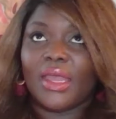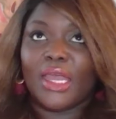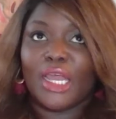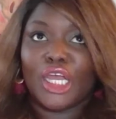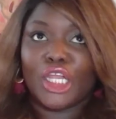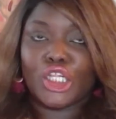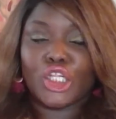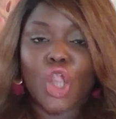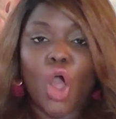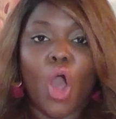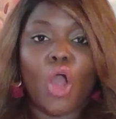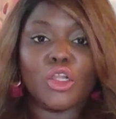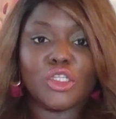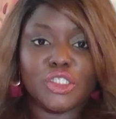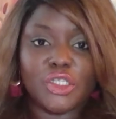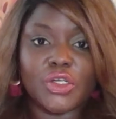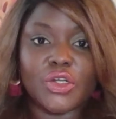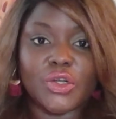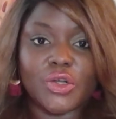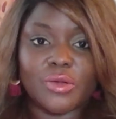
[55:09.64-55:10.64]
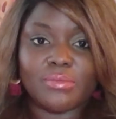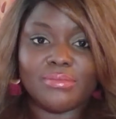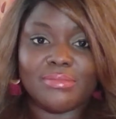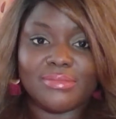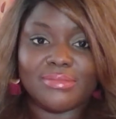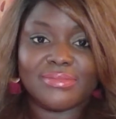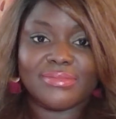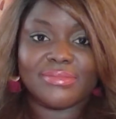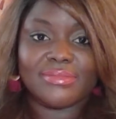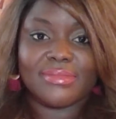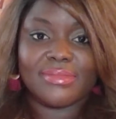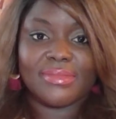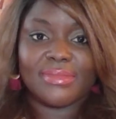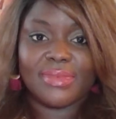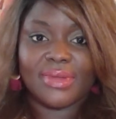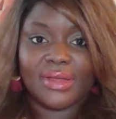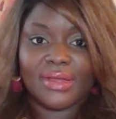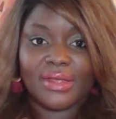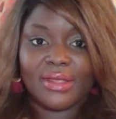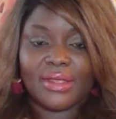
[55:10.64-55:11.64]
Long term,
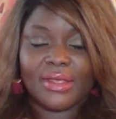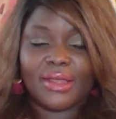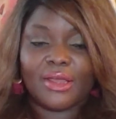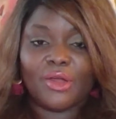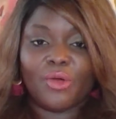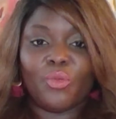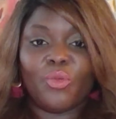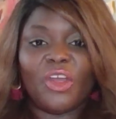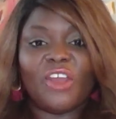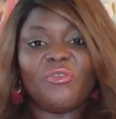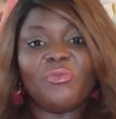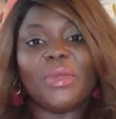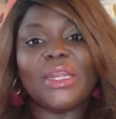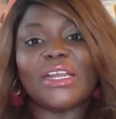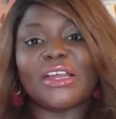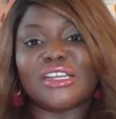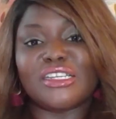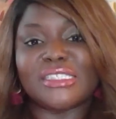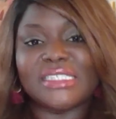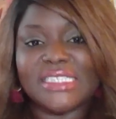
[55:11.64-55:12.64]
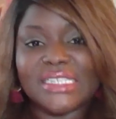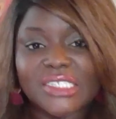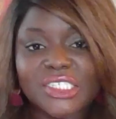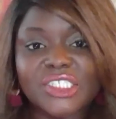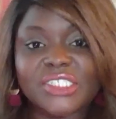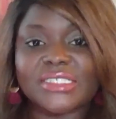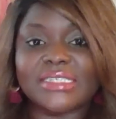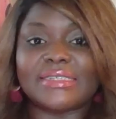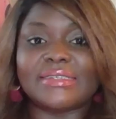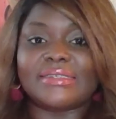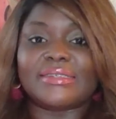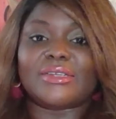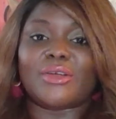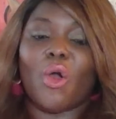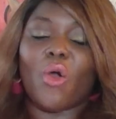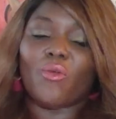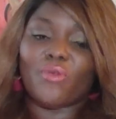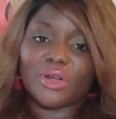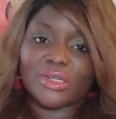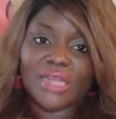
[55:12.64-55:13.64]
we've been conditioned
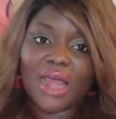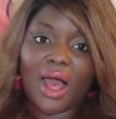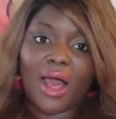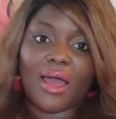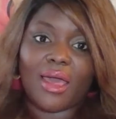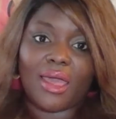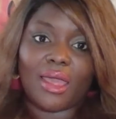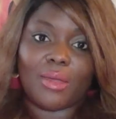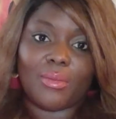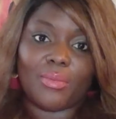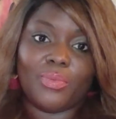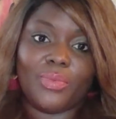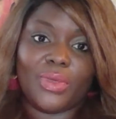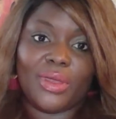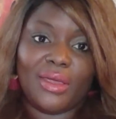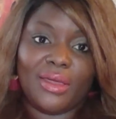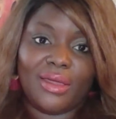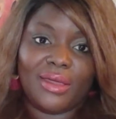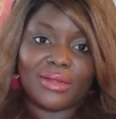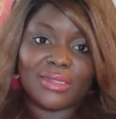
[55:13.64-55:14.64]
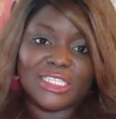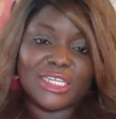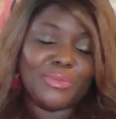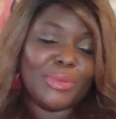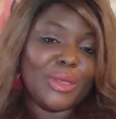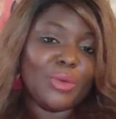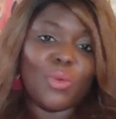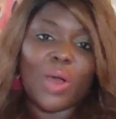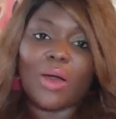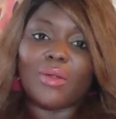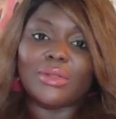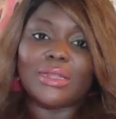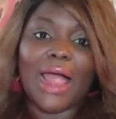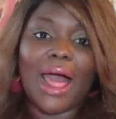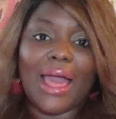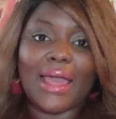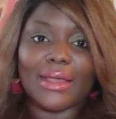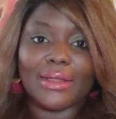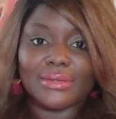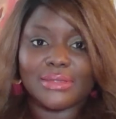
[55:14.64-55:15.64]
over time to be well
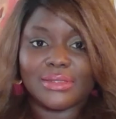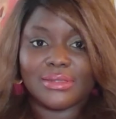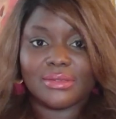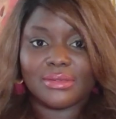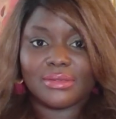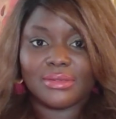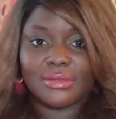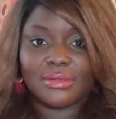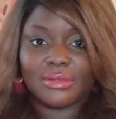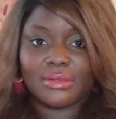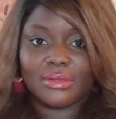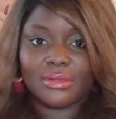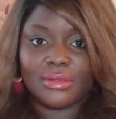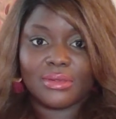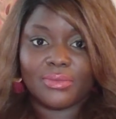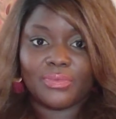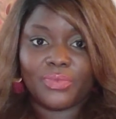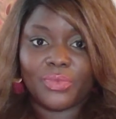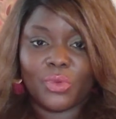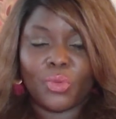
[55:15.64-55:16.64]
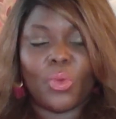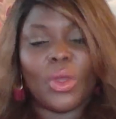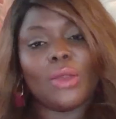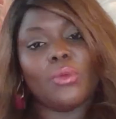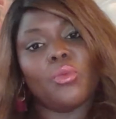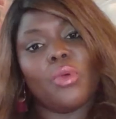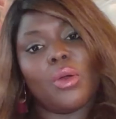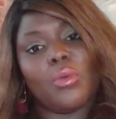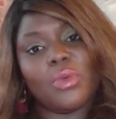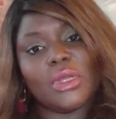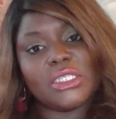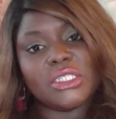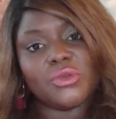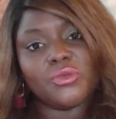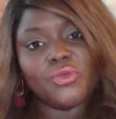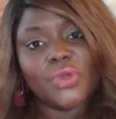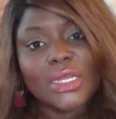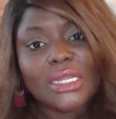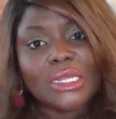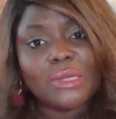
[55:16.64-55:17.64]
liked when what we
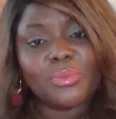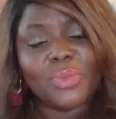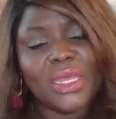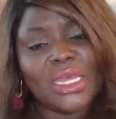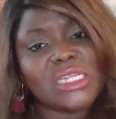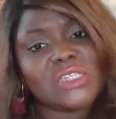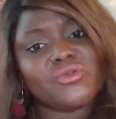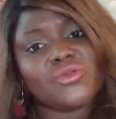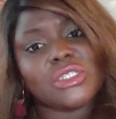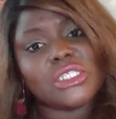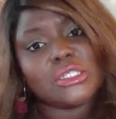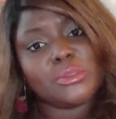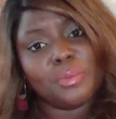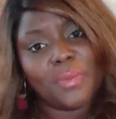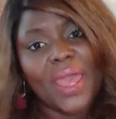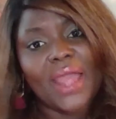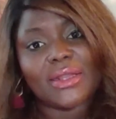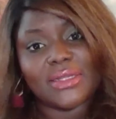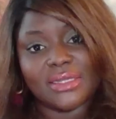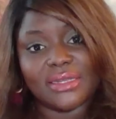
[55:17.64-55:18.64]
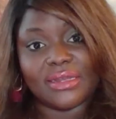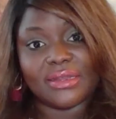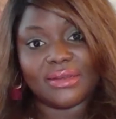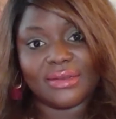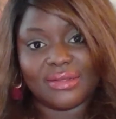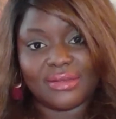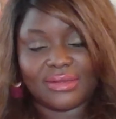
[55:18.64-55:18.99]
should really be is respected.